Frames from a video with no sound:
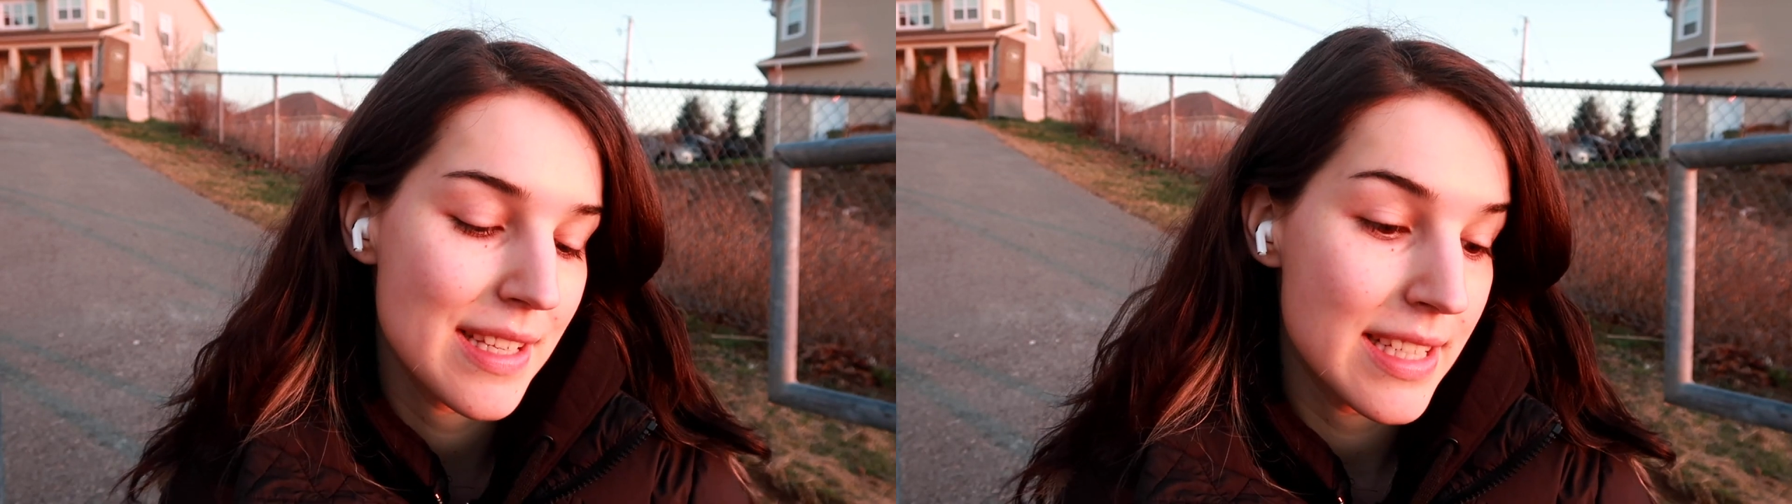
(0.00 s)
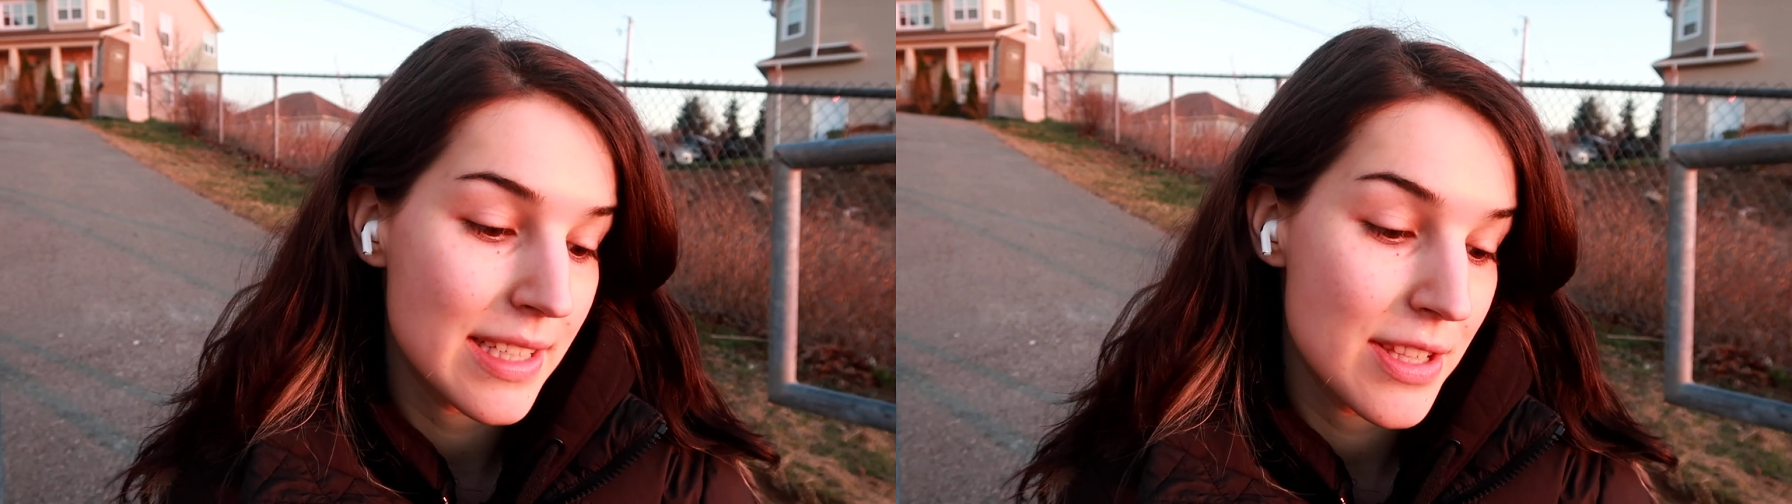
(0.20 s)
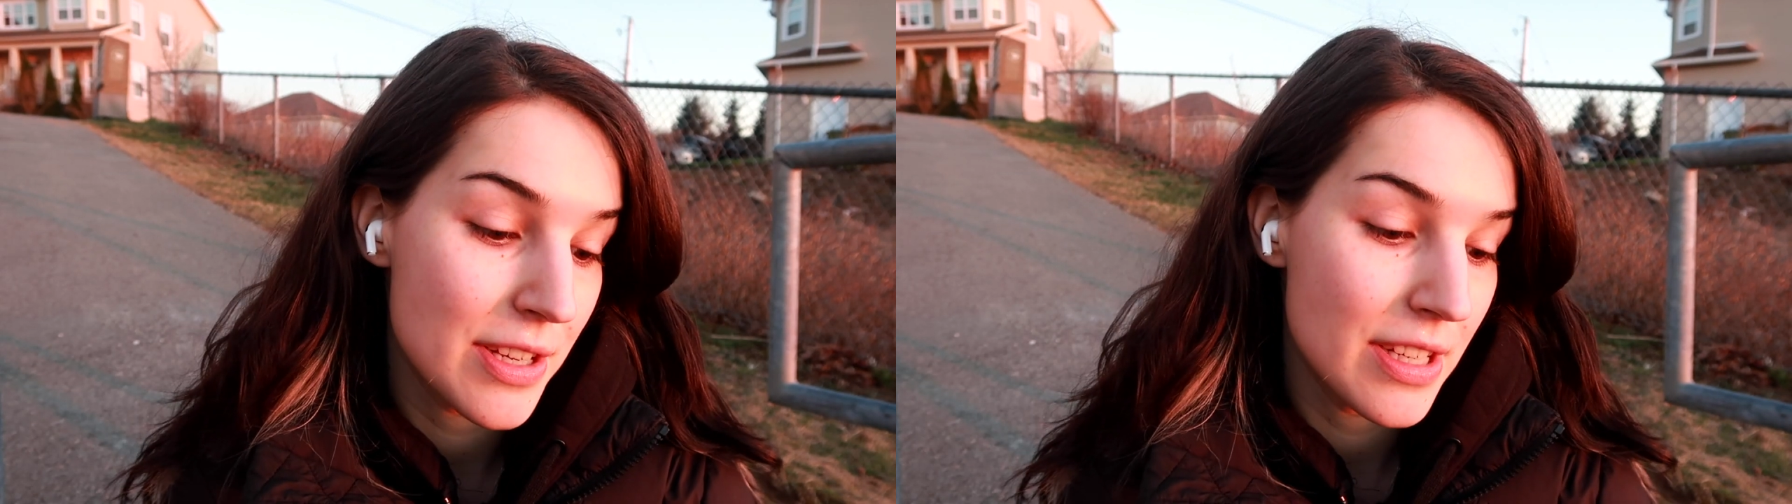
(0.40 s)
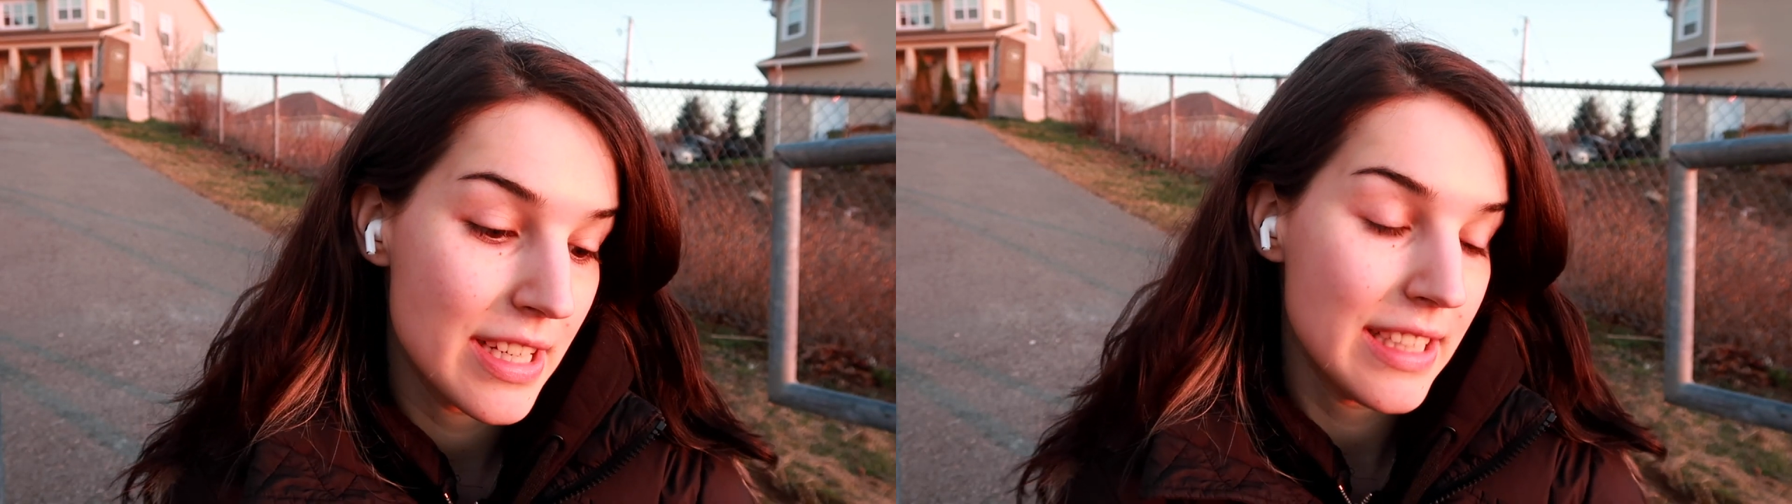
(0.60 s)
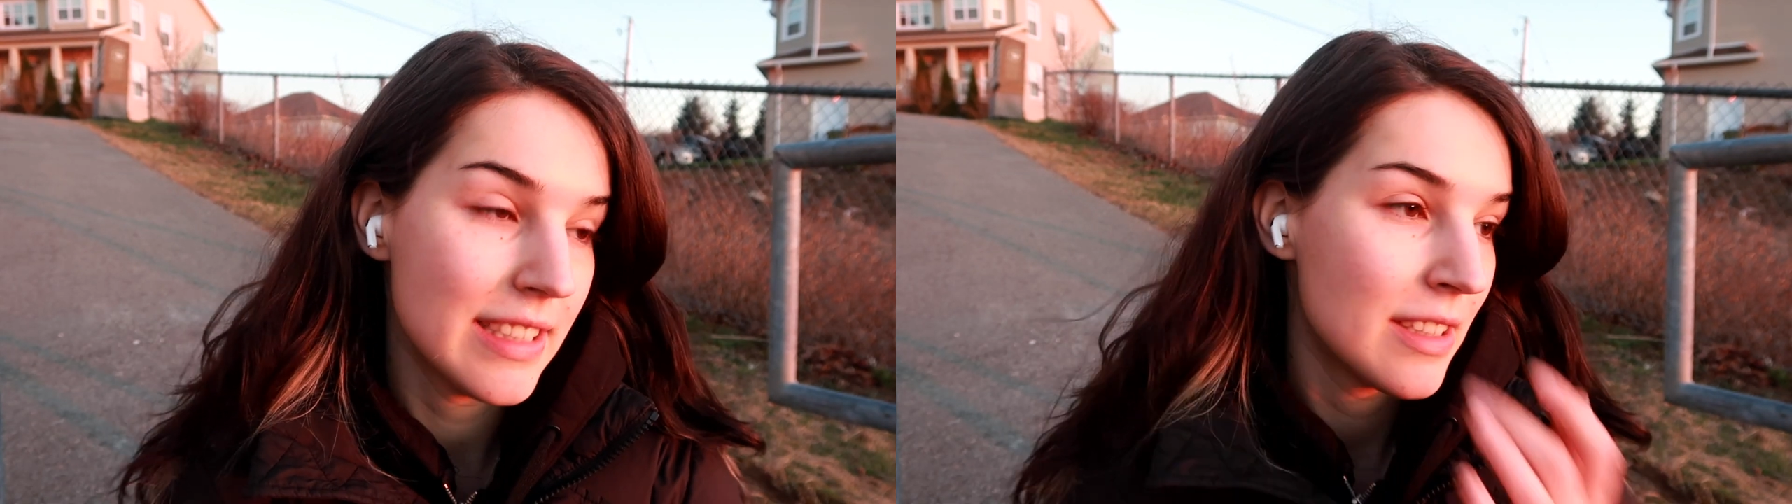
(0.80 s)

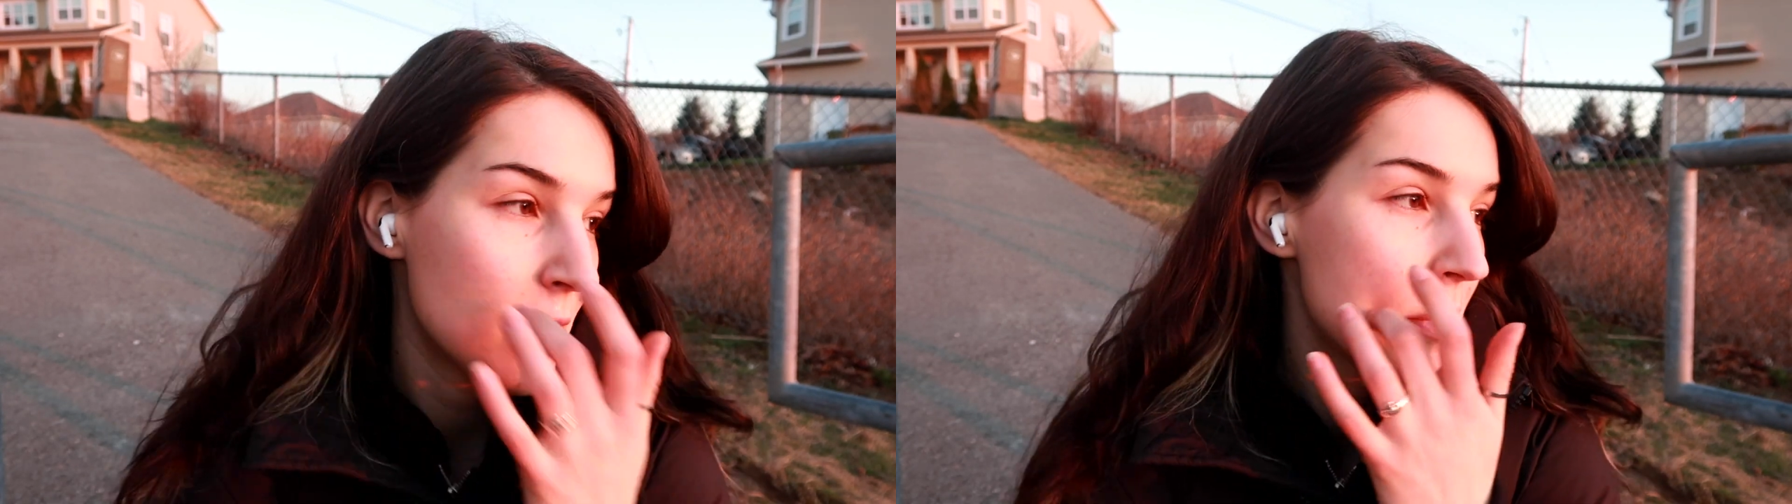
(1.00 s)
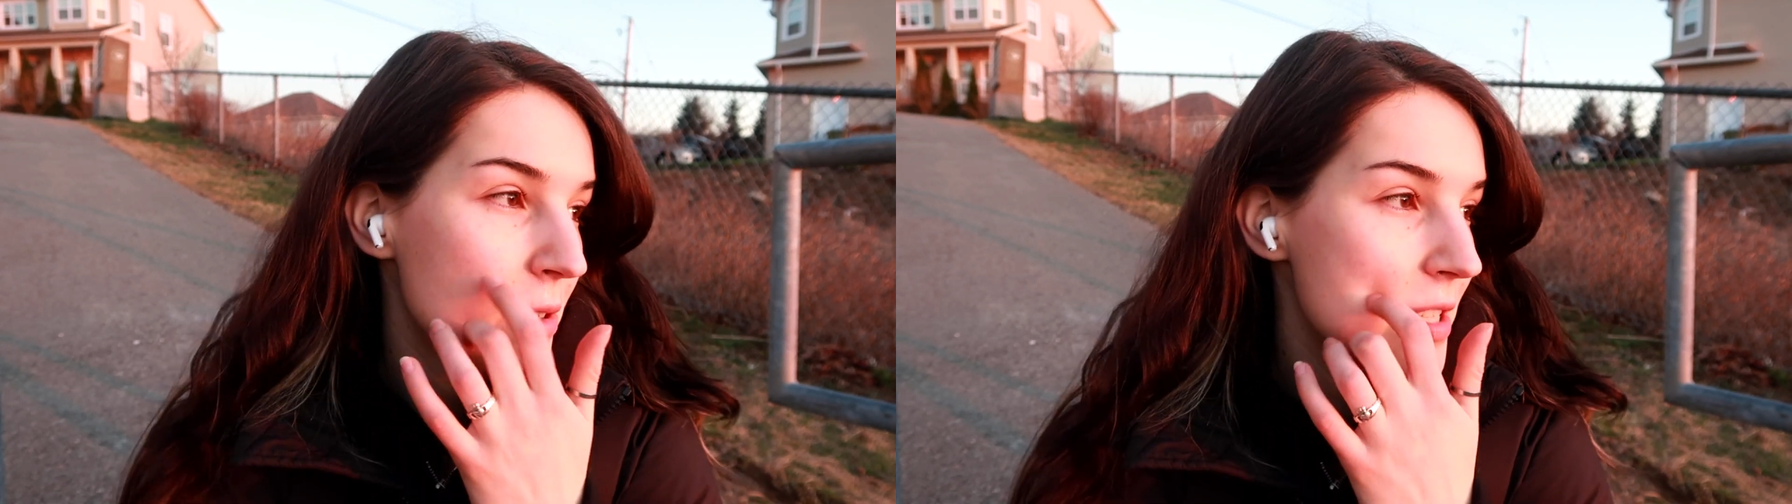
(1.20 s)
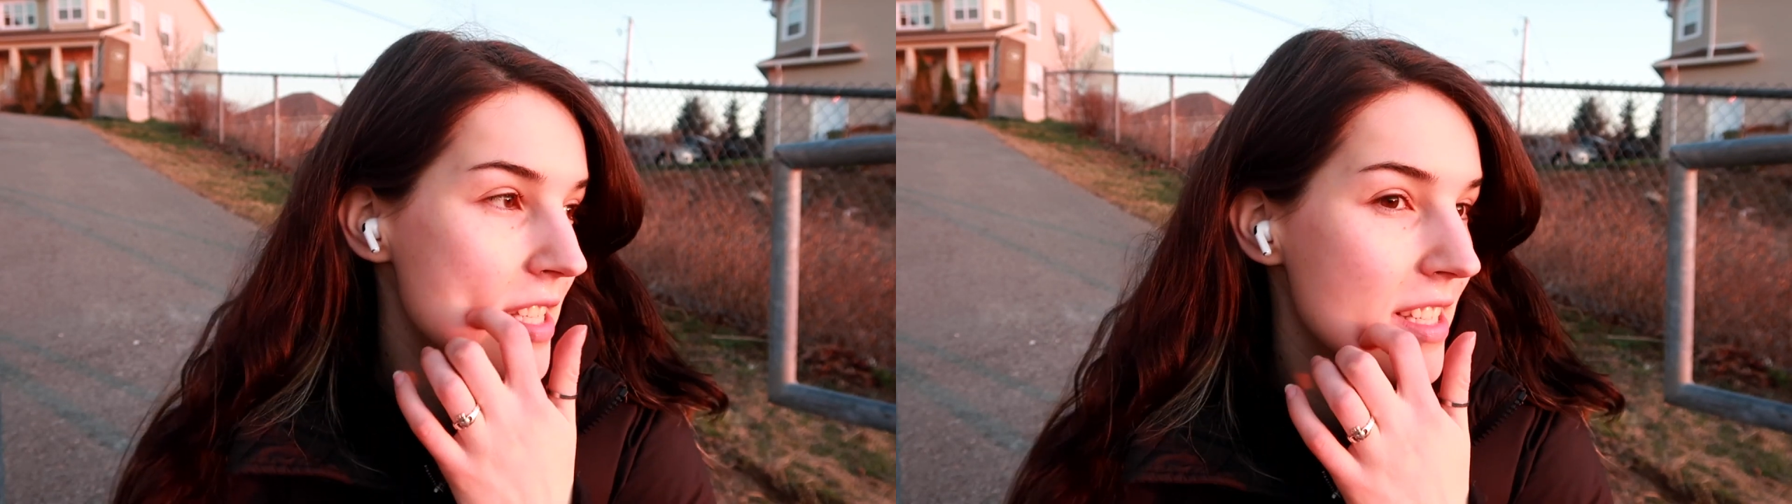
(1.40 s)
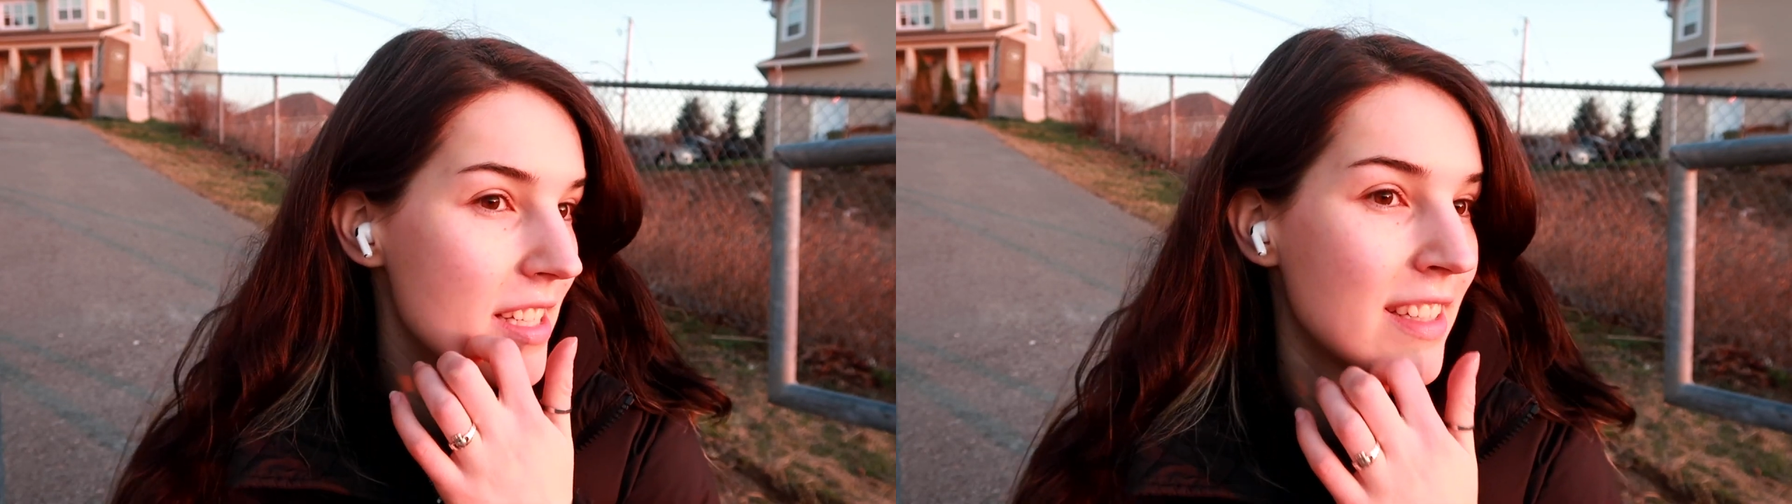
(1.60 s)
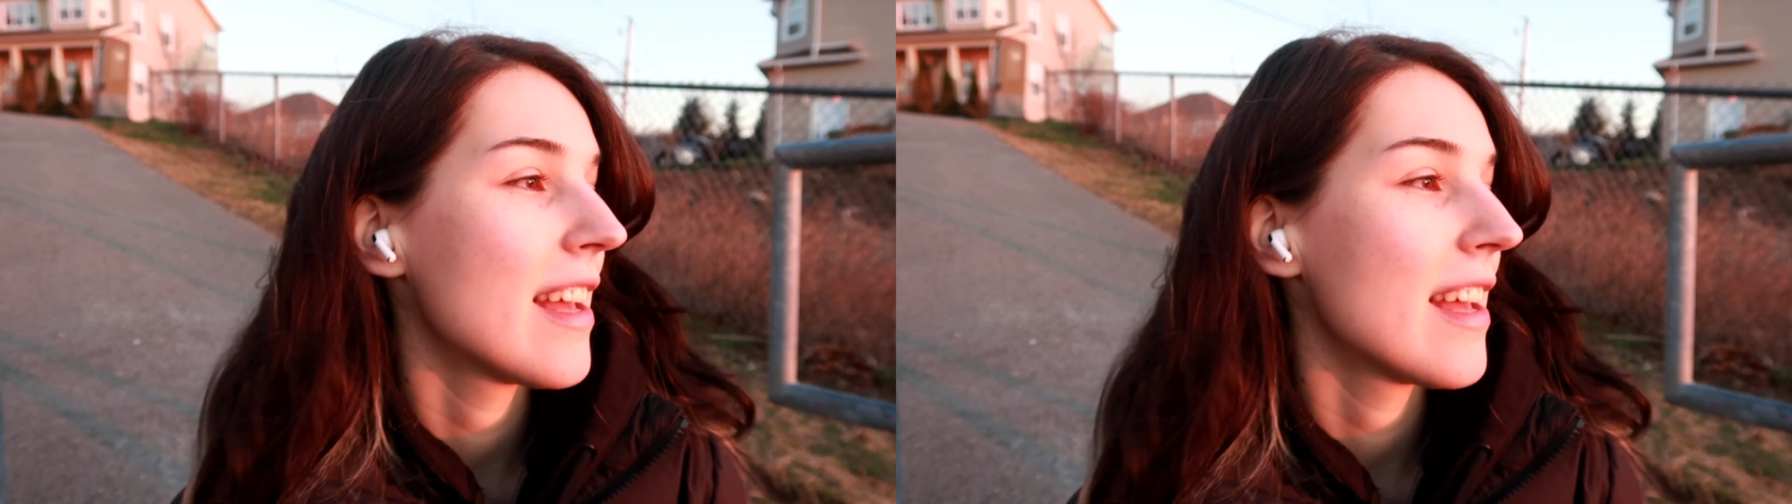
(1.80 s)
6:30 almost,